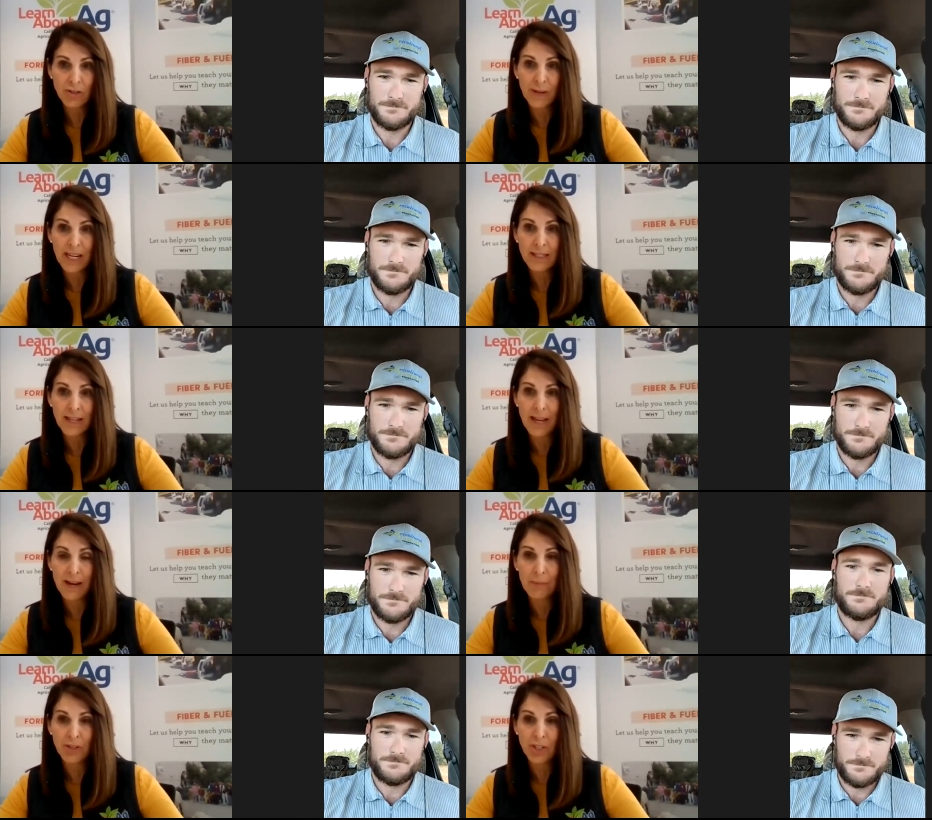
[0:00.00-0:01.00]
Speaker 1: your trees? And
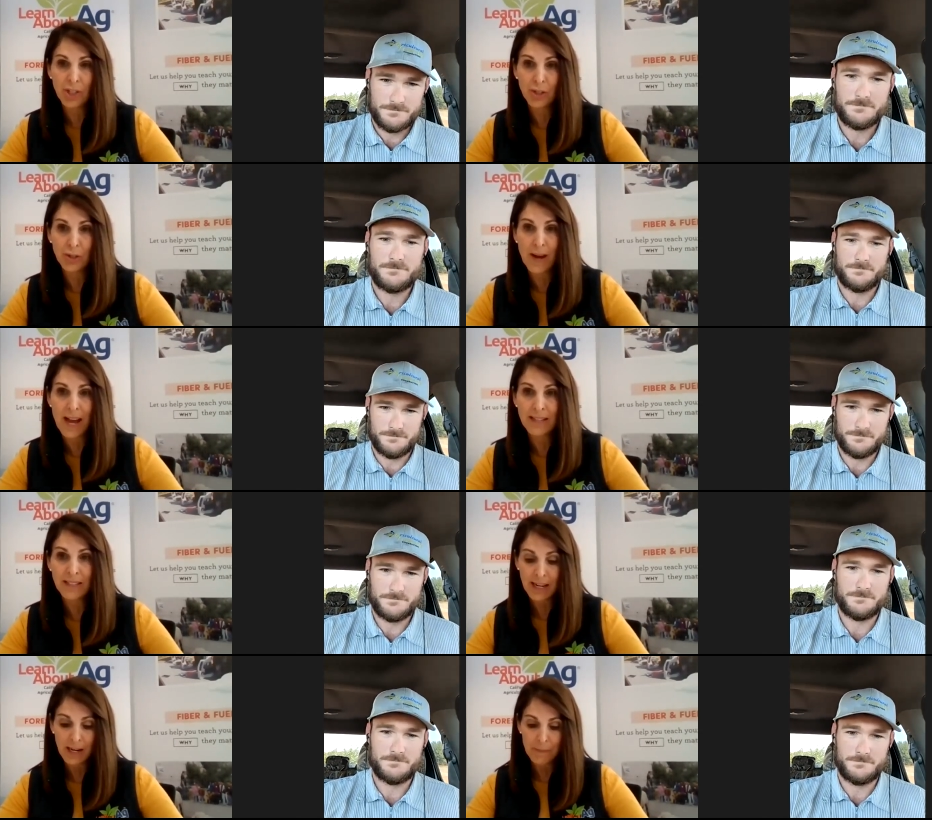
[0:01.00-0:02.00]
number two,
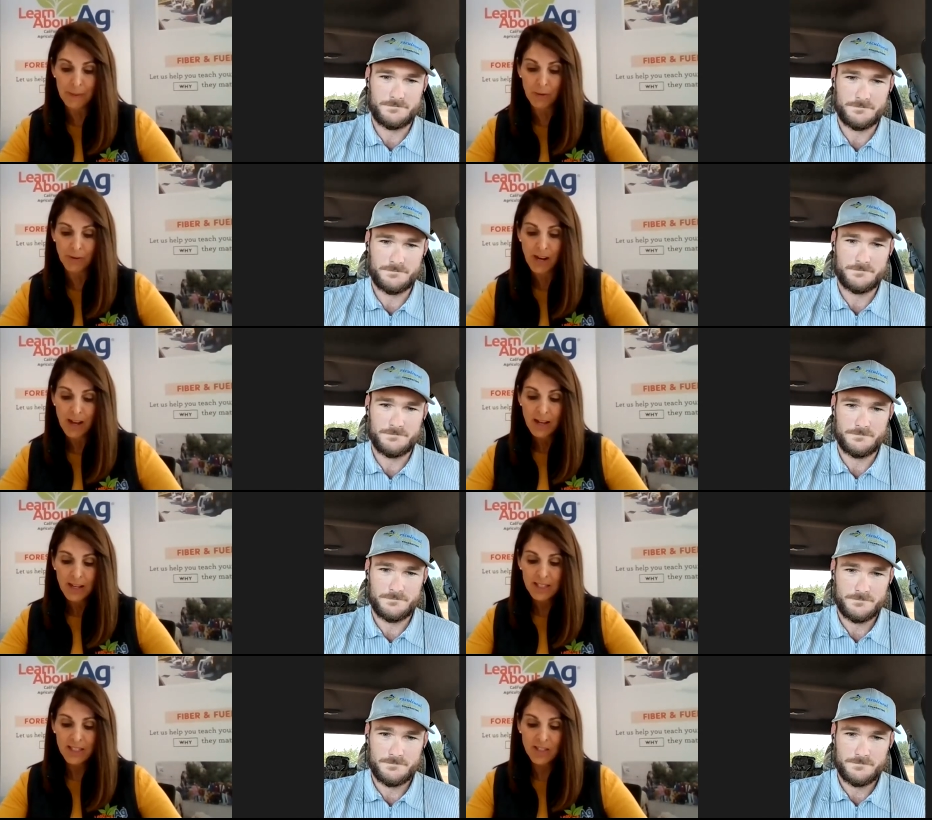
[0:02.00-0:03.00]
asking about
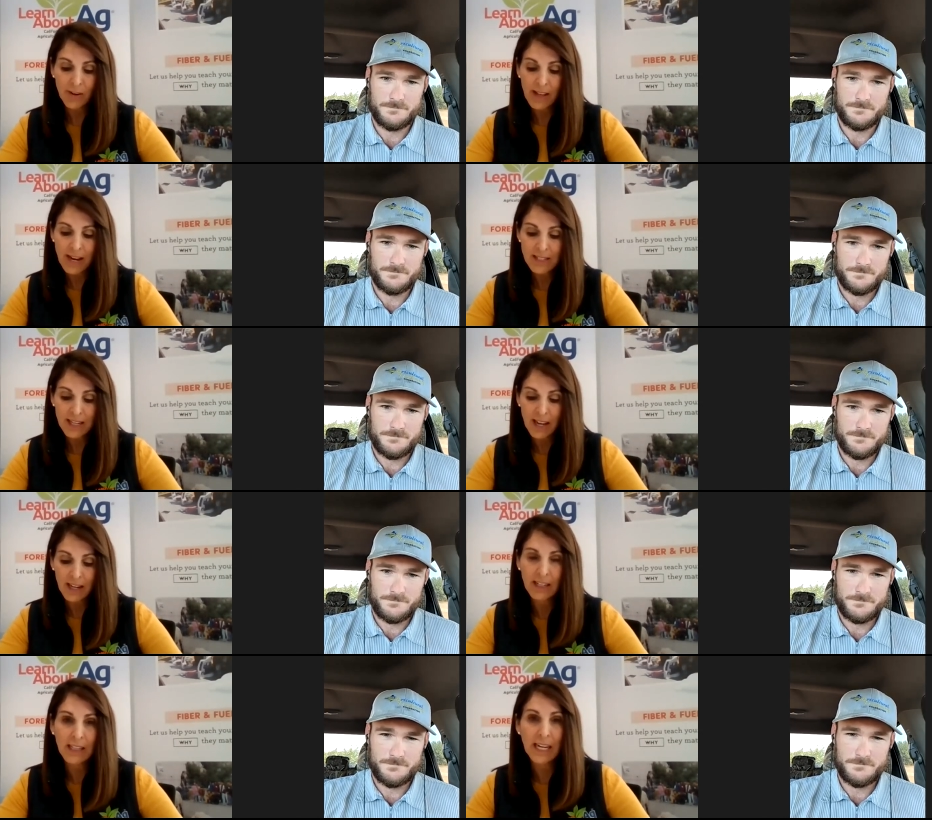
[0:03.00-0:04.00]
sterilizing
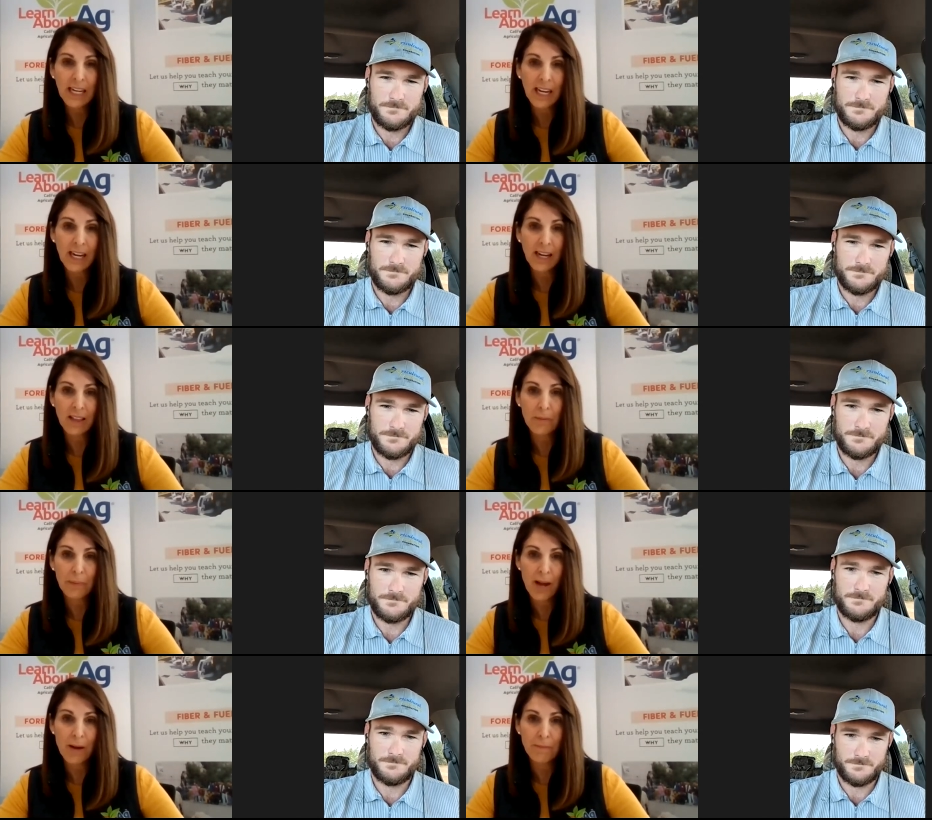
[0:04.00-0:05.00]
and cleaning
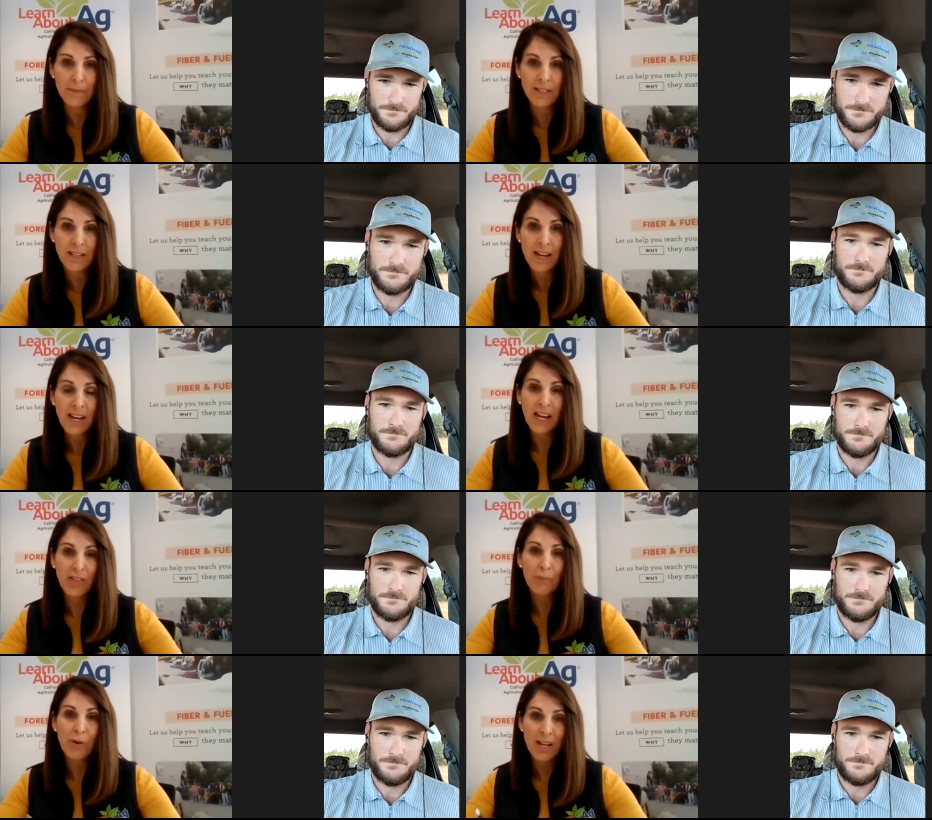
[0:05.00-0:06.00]
plums
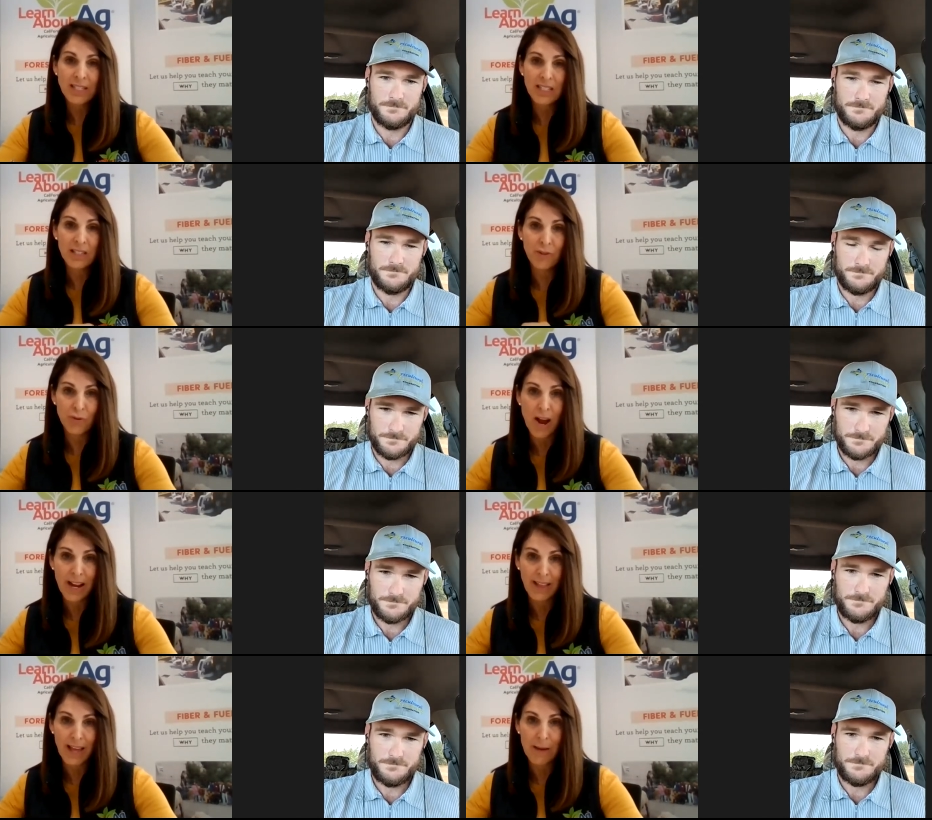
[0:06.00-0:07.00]
in the process of
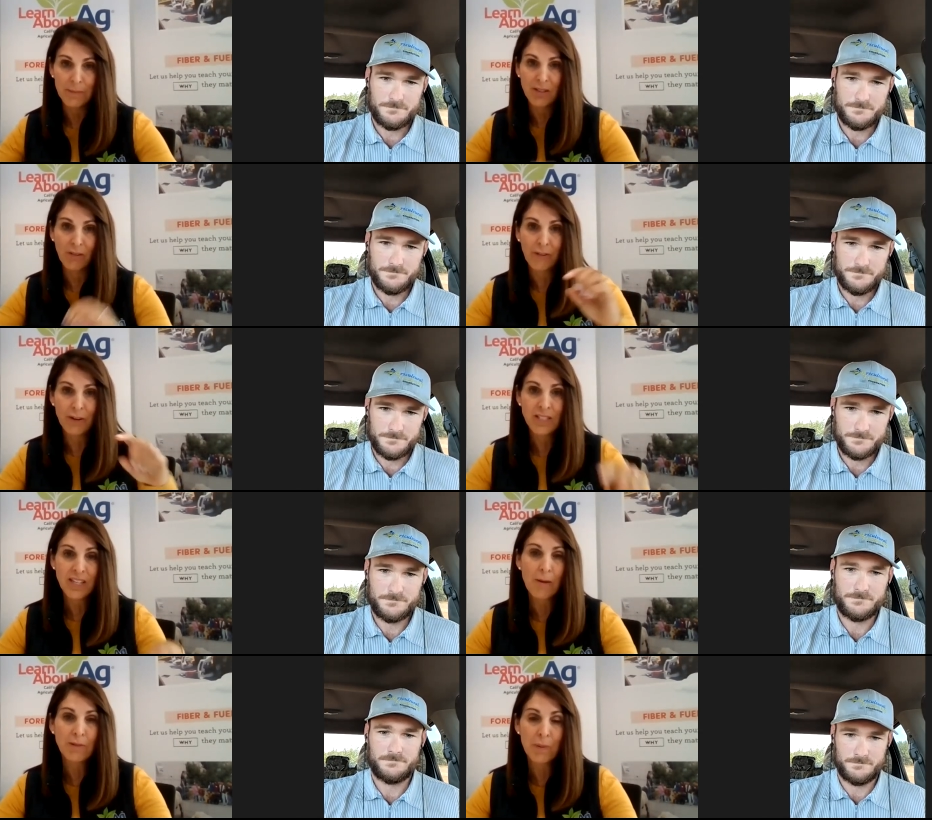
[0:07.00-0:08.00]
drying them. So,
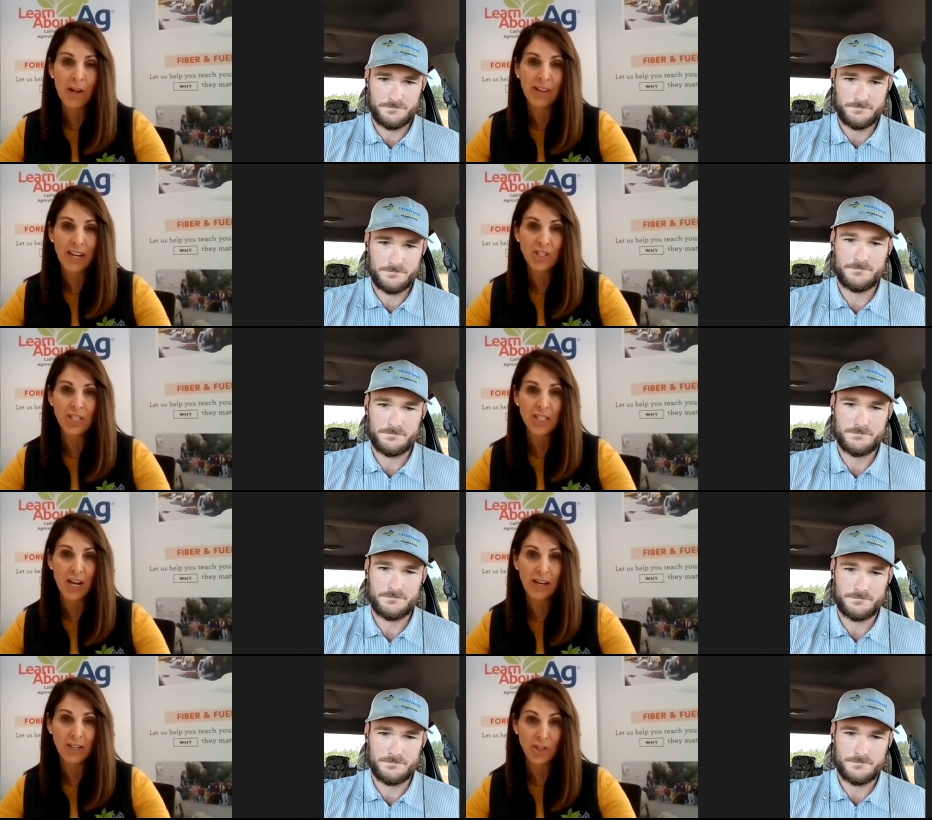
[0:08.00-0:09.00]
first, how is pollination
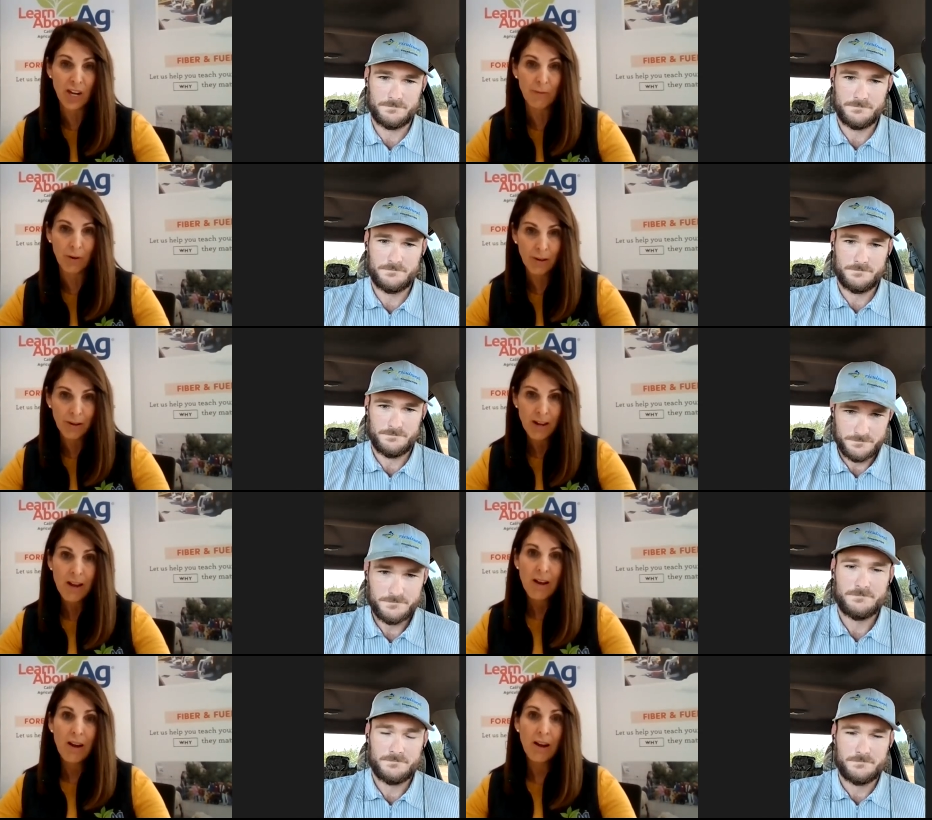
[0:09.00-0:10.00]
done in general?
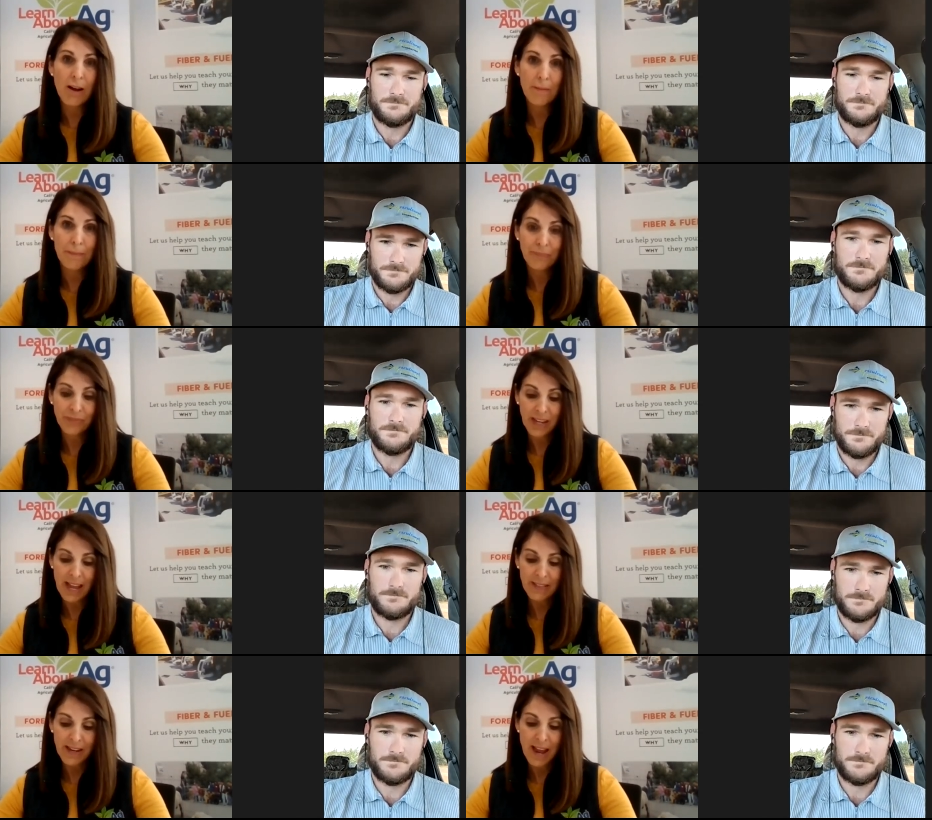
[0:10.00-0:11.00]
Um,
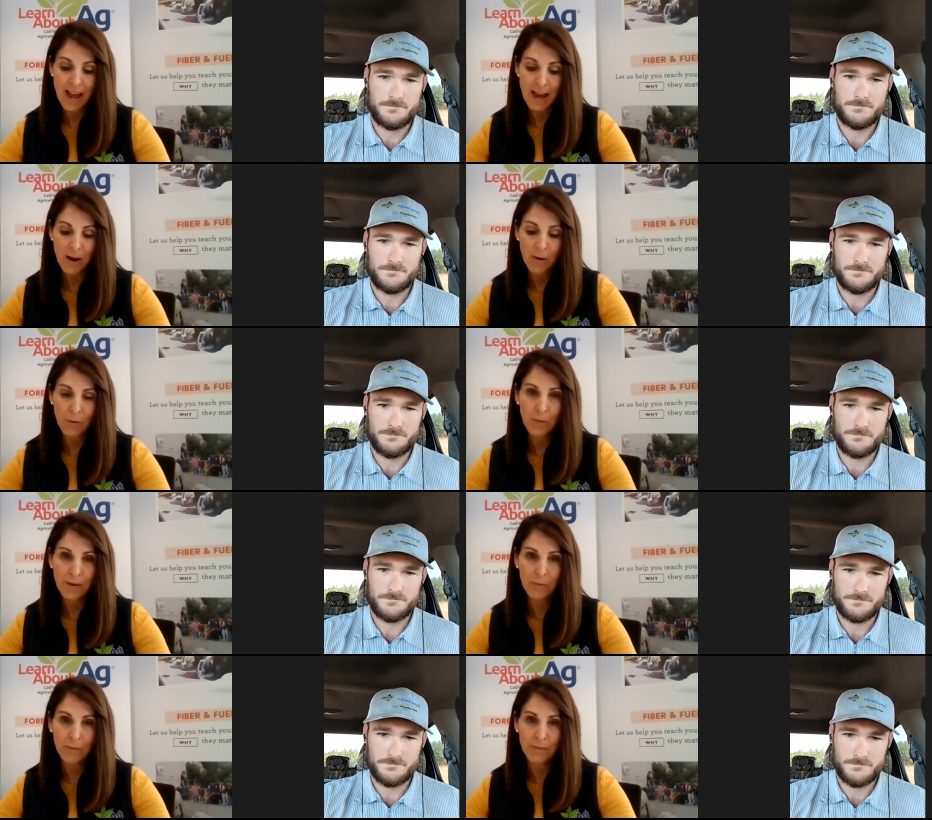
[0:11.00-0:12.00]
and then, how,